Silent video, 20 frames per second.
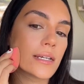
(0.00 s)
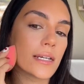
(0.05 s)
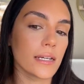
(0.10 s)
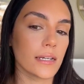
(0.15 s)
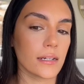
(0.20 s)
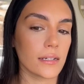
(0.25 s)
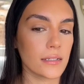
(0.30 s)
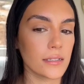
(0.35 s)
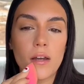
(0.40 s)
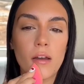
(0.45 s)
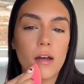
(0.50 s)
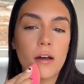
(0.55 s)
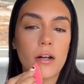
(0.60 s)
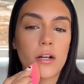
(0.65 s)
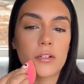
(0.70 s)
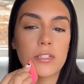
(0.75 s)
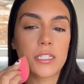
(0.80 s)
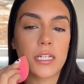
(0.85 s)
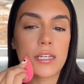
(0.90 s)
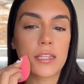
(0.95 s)
Yeah,
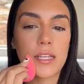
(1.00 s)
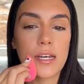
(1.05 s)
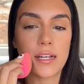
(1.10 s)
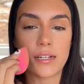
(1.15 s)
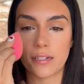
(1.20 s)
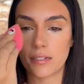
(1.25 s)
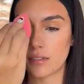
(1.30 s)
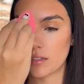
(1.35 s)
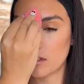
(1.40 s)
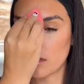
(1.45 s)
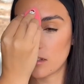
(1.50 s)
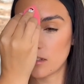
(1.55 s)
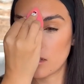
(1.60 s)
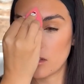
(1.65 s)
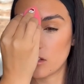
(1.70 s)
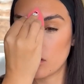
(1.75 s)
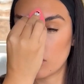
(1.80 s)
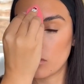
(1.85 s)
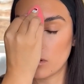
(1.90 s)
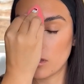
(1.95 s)
I'll take the excess
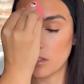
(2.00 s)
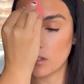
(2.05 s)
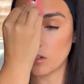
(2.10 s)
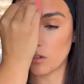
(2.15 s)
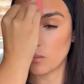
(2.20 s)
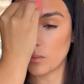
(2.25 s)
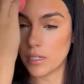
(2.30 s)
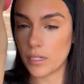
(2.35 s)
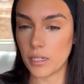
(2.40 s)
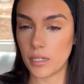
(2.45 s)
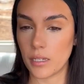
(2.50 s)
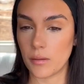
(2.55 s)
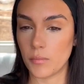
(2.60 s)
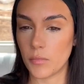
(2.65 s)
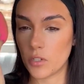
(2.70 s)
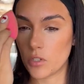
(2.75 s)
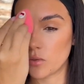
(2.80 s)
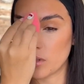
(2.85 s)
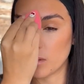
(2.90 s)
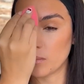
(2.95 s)
and do a little bit in
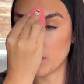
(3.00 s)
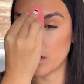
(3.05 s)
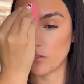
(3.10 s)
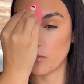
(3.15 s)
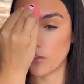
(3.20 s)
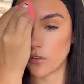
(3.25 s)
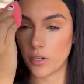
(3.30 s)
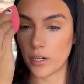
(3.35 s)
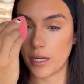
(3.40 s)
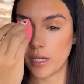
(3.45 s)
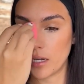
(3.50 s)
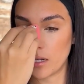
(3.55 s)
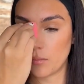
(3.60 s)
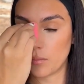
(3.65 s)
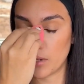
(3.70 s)
between my forehead,